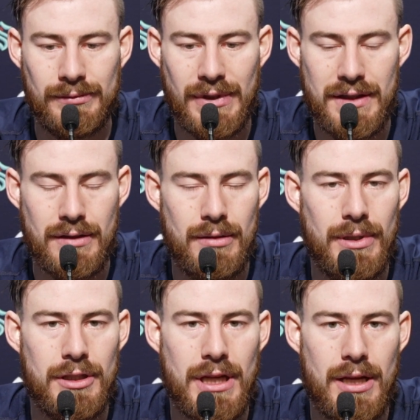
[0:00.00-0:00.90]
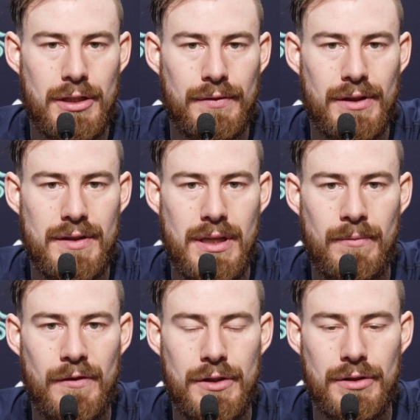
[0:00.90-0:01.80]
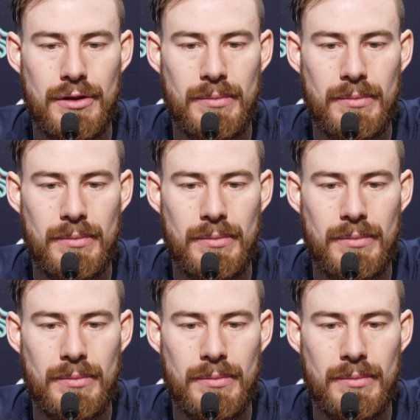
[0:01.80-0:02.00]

that's going to be a challenge for the team for sure.